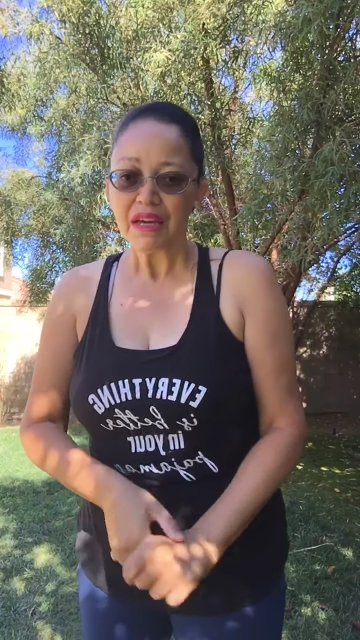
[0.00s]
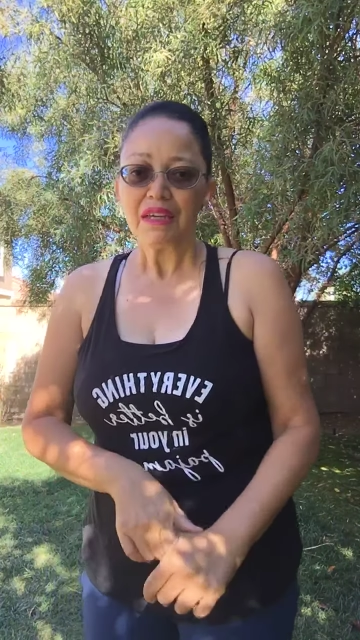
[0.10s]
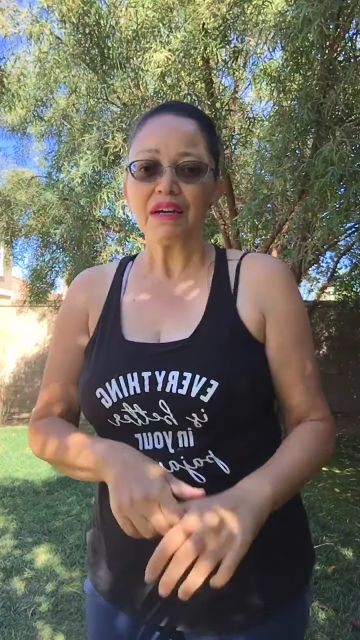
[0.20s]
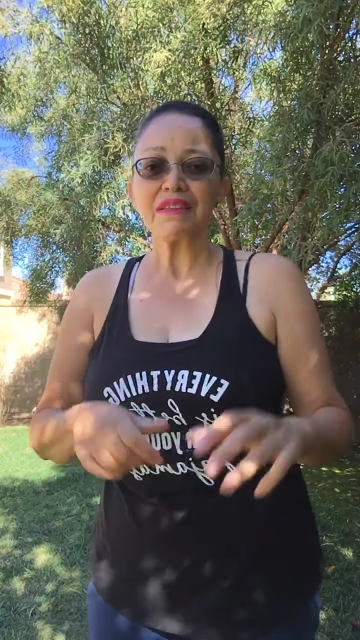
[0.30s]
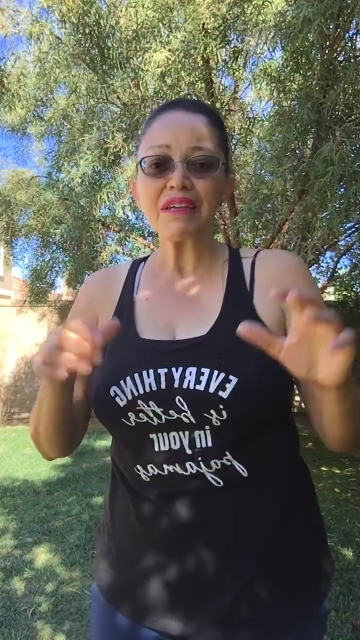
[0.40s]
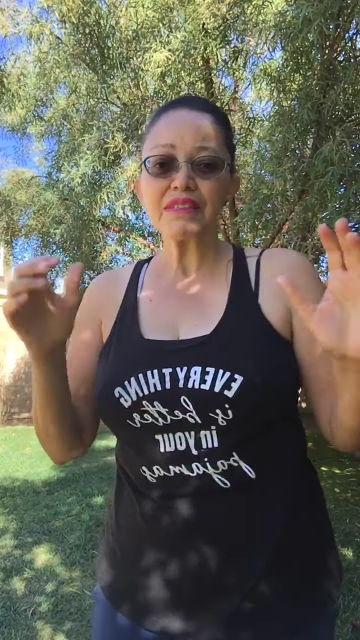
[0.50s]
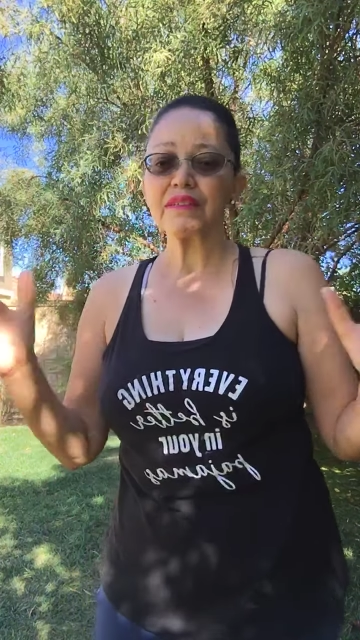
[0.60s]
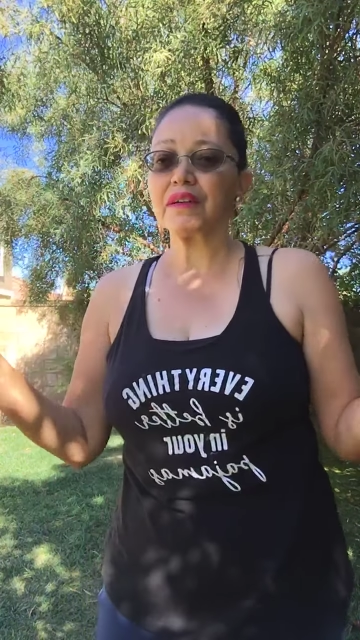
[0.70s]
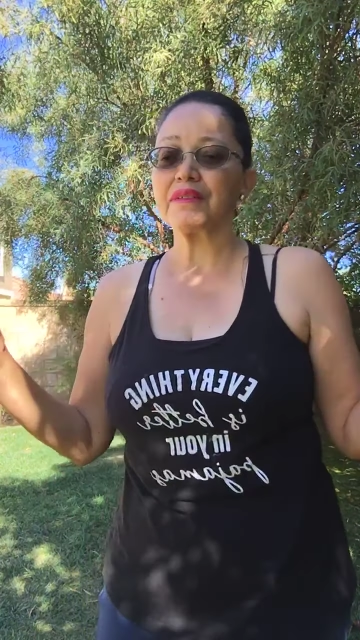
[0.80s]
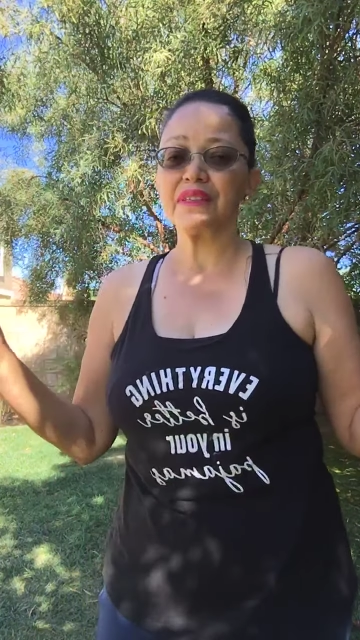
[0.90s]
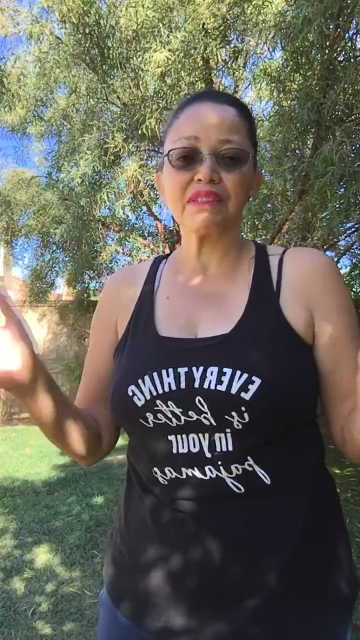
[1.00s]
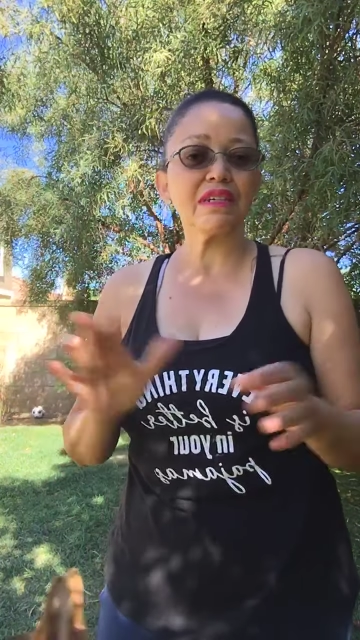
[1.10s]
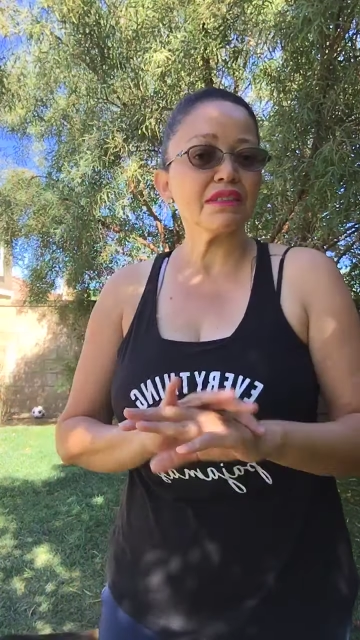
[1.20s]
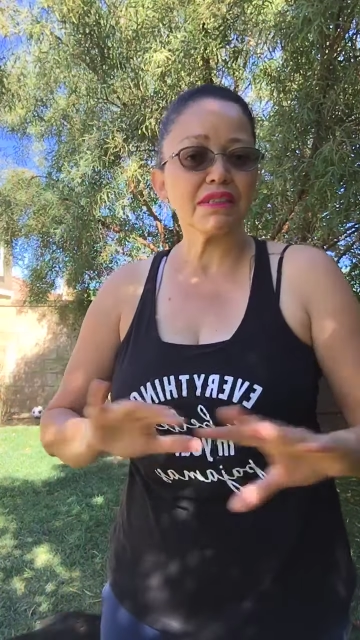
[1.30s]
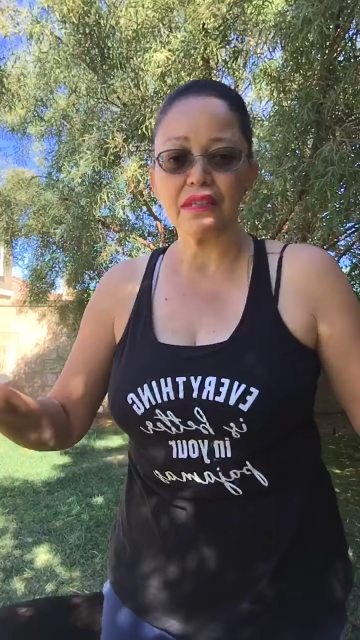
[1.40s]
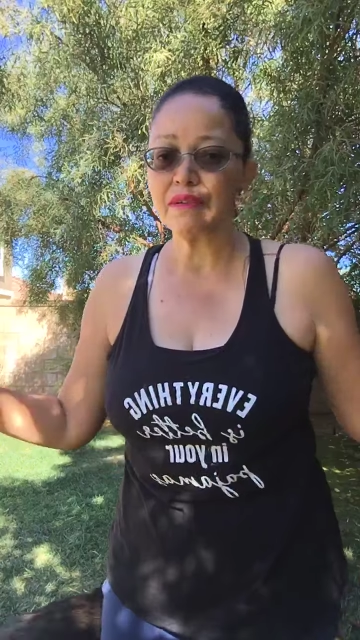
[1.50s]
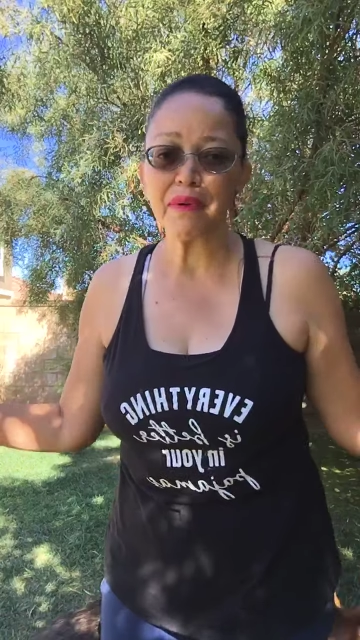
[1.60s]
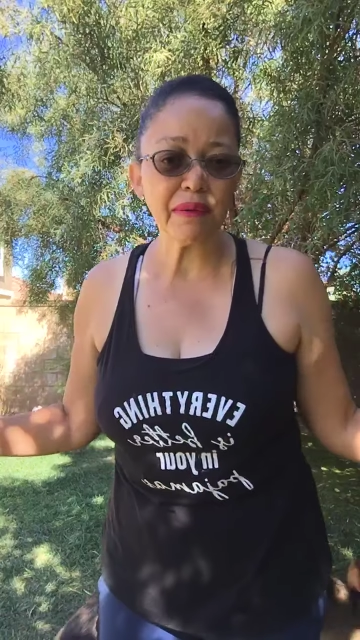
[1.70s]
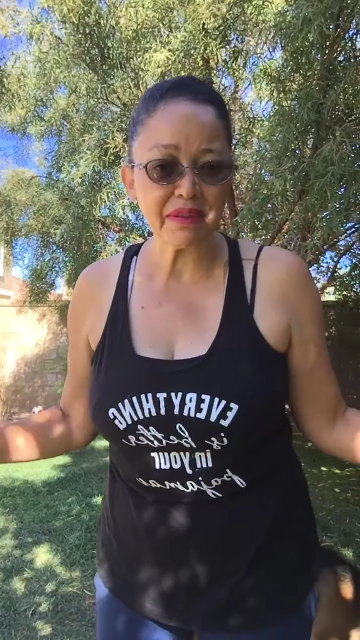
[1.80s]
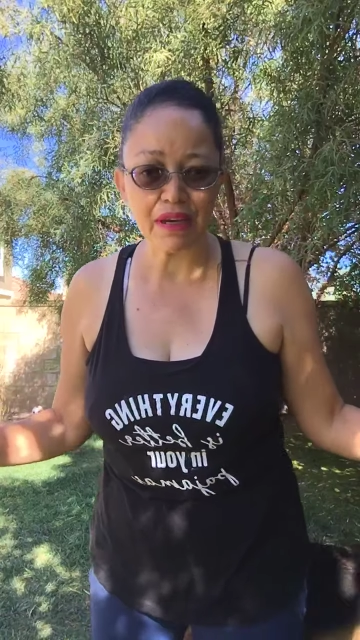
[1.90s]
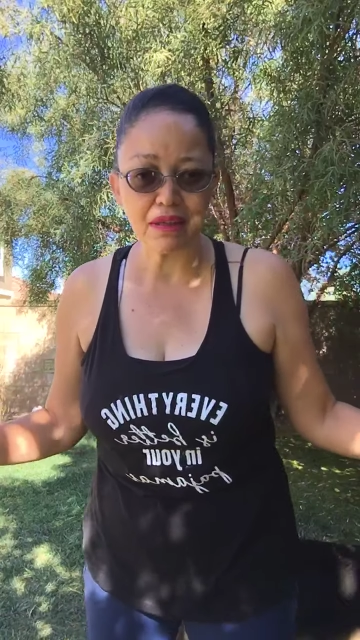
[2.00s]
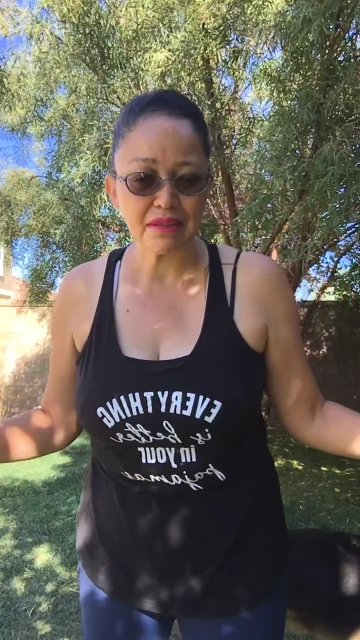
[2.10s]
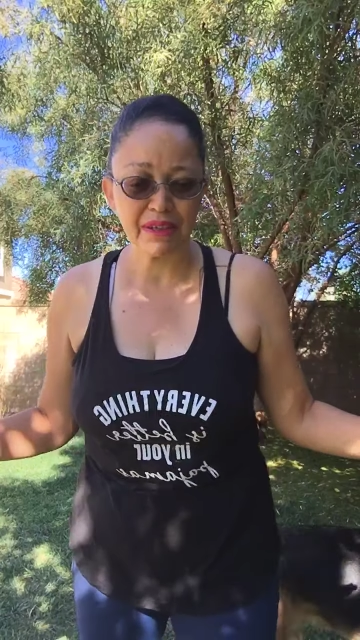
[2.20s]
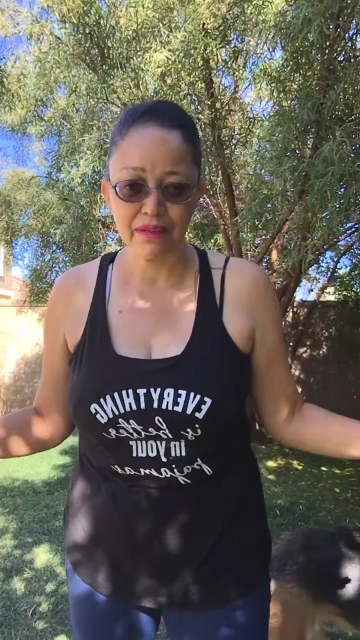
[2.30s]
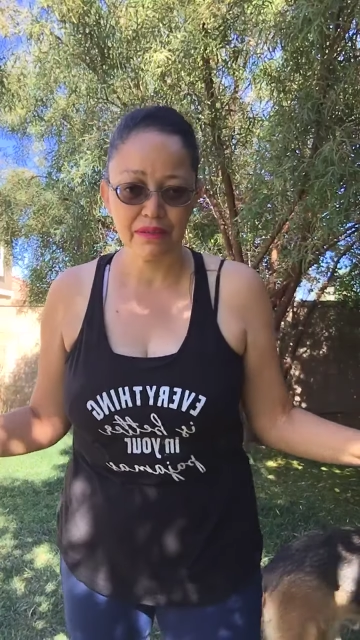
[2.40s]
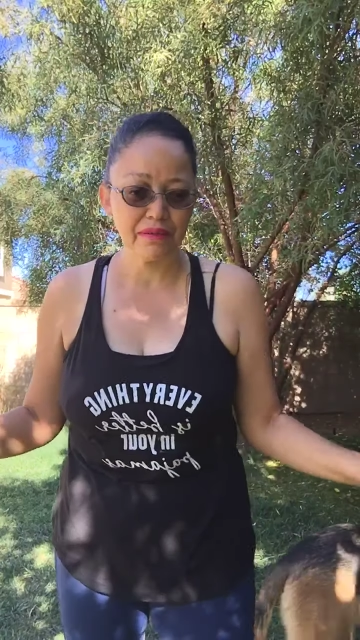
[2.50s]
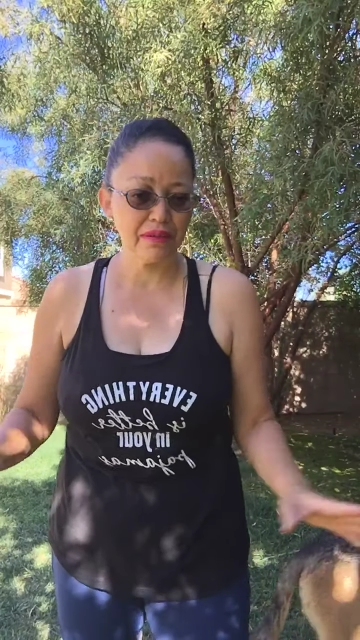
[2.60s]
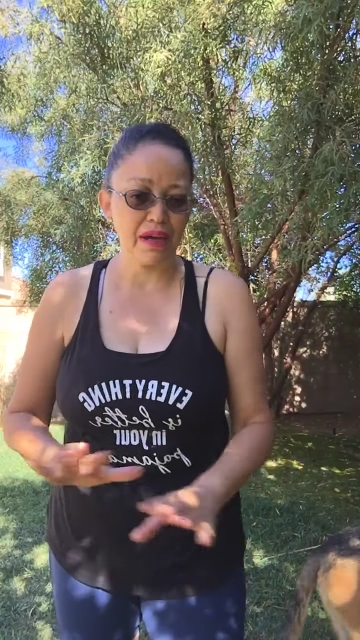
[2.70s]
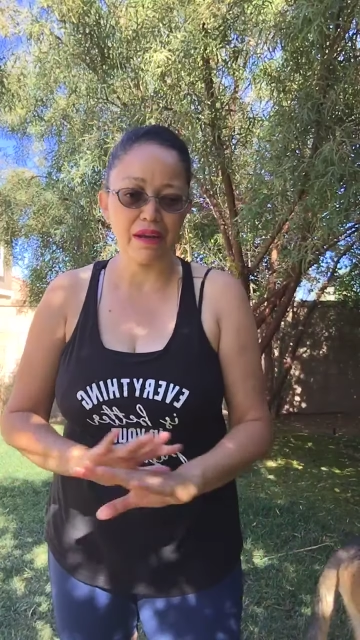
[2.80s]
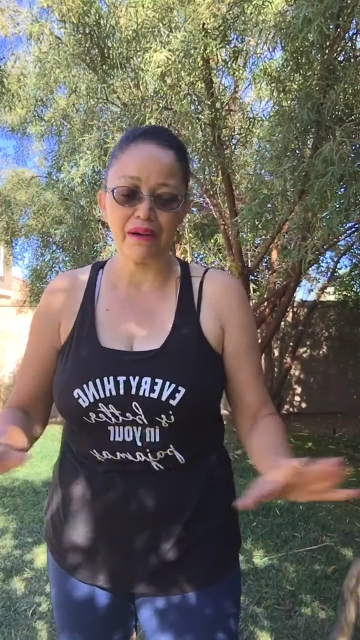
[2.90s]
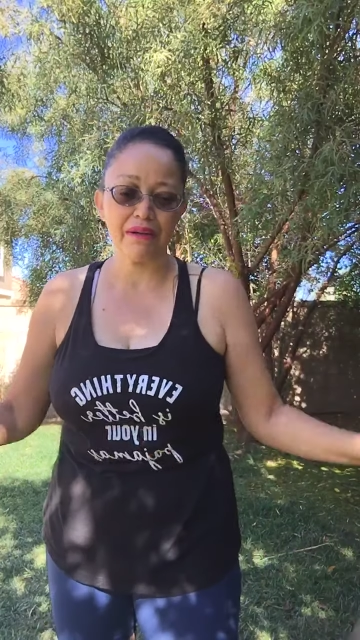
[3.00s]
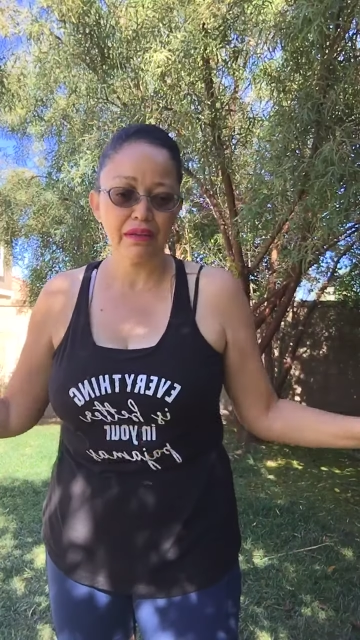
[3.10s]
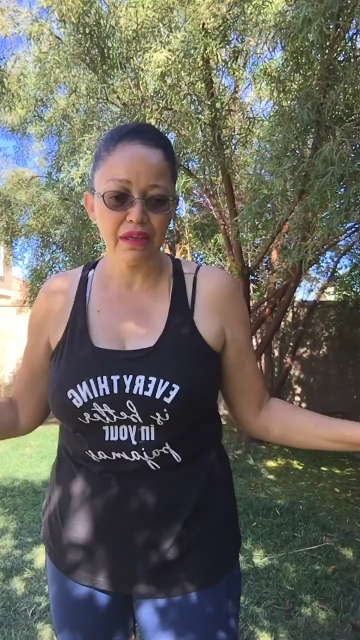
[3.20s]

Now that's, you know, there's, not, there's nothing wrong with that at all.